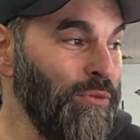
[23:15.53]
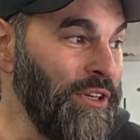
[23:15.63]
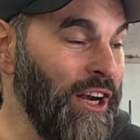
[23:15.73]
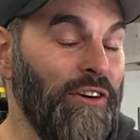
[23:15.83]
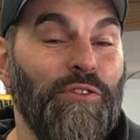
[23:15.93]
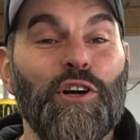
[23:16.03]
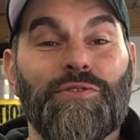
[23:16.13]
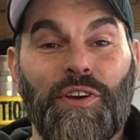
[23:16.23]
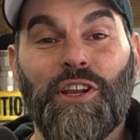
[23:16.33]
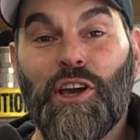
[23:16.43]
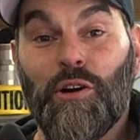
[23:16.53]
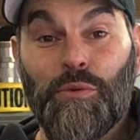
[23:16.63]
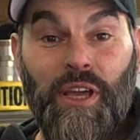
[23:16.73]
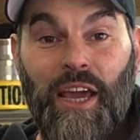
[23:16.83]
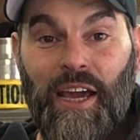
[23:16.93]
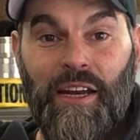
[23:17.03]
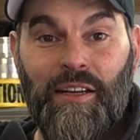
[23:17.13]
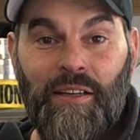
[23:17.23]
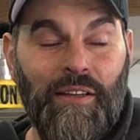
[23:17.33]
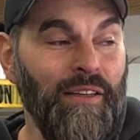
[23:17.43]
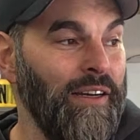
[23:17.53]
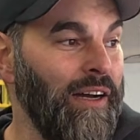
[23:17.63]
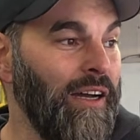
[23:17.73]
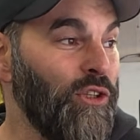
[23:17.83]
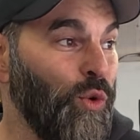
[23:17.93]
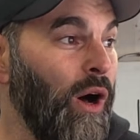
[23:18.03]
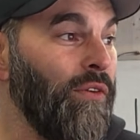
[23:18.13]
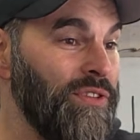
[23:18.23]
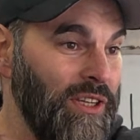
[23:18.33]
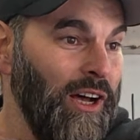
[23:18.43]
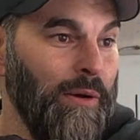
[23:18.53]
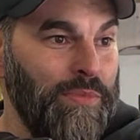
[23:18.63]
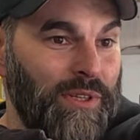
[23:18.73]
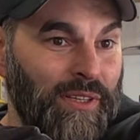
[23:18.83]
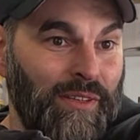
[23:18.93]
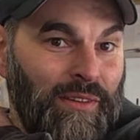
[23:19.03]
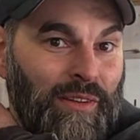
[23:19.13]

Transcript: We did our first video and we had 12 subs,